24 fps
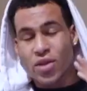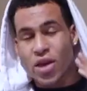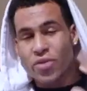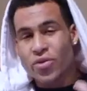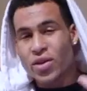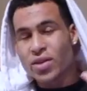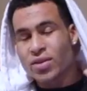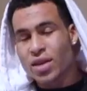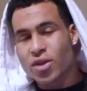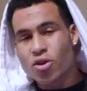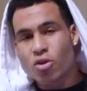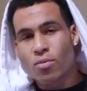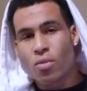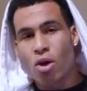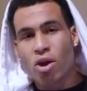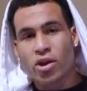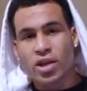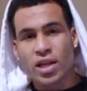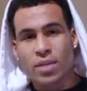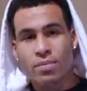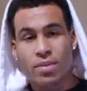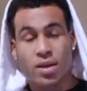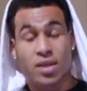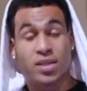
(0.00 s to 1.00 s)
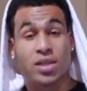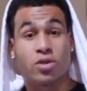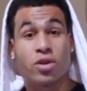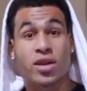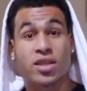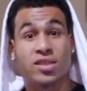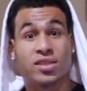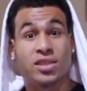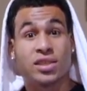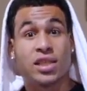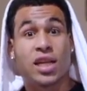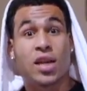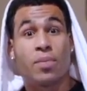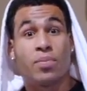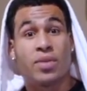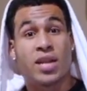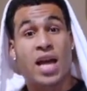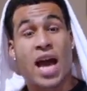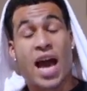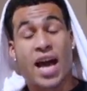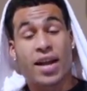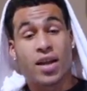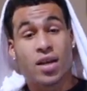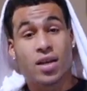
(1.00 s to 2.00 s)
they think they know marketing because they know how to set up an
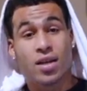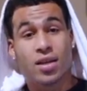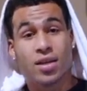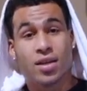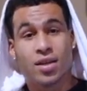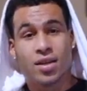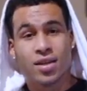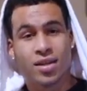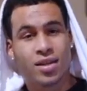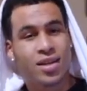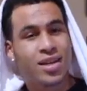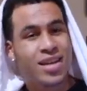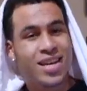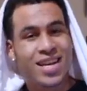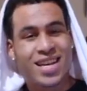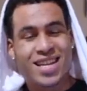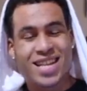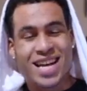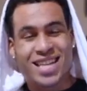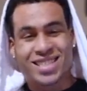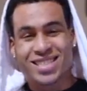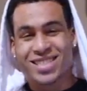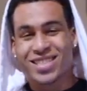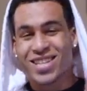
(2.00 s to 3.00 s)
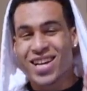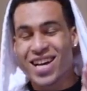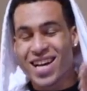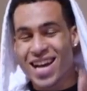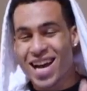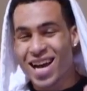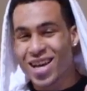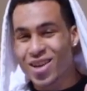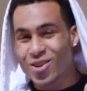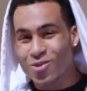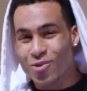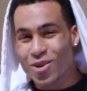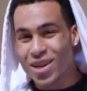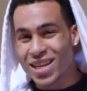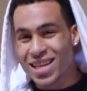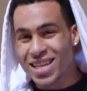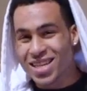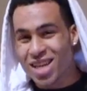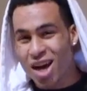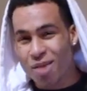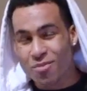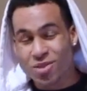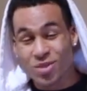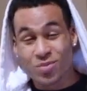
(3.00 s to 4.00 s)
ad. That's not how you run an
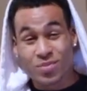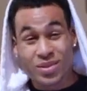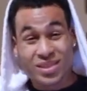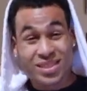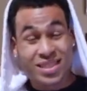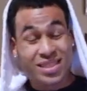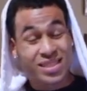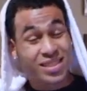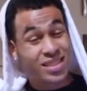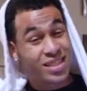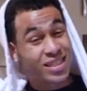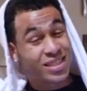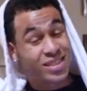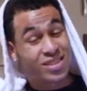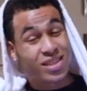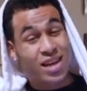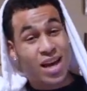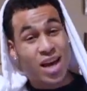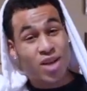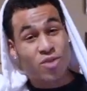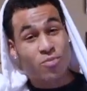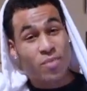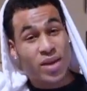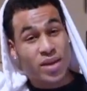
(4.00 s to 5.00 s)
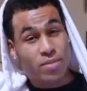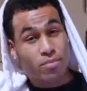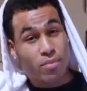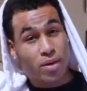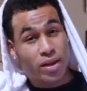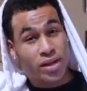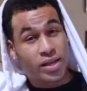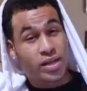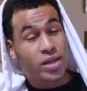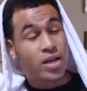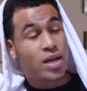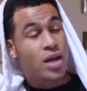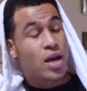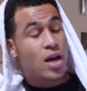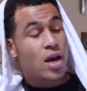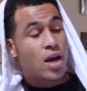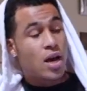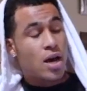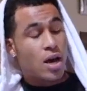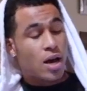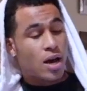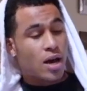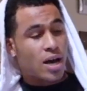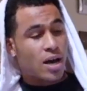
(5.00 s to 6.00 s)
e-commerce business, and that's not how you make money.
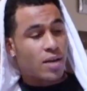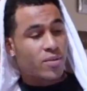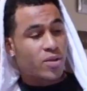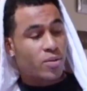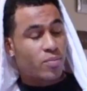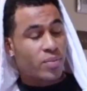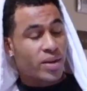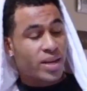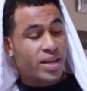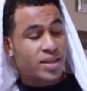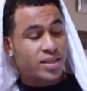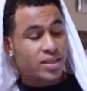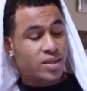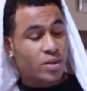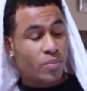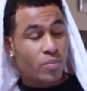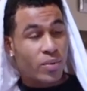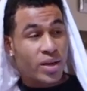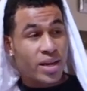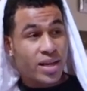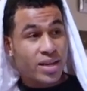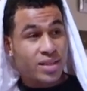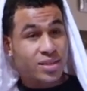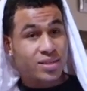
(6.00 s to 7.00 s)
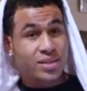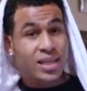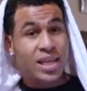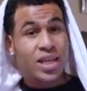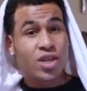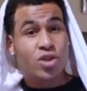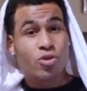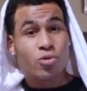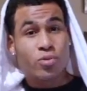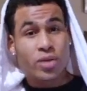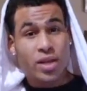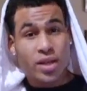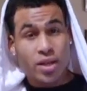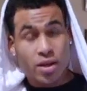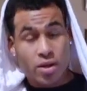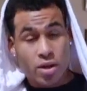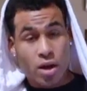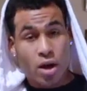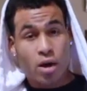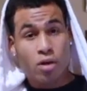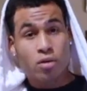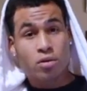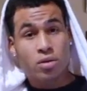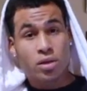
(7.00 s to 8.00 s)
The biggest thing you need to
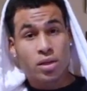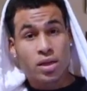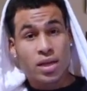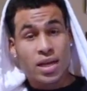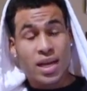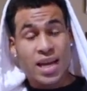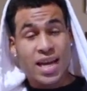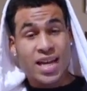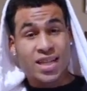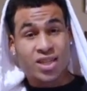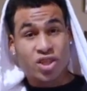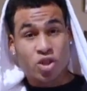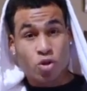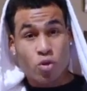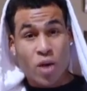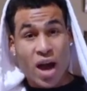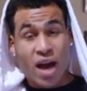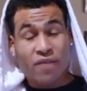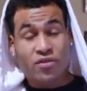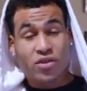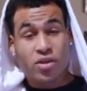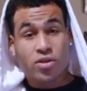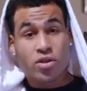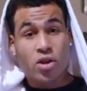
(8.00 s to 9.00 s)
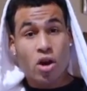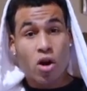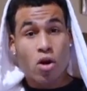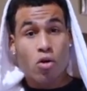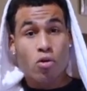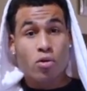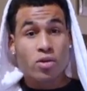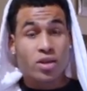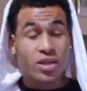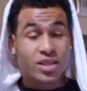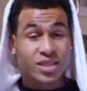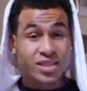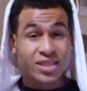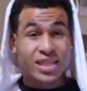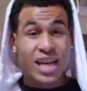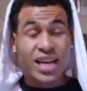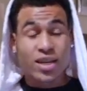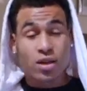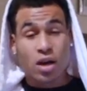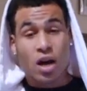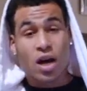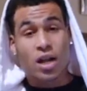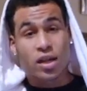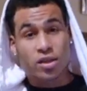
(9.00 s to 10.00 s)
know is you have to know
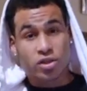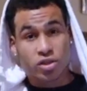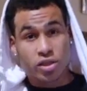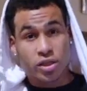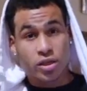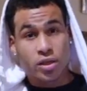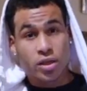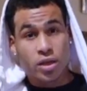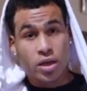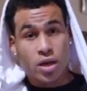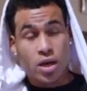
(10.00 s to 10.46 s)
psychology.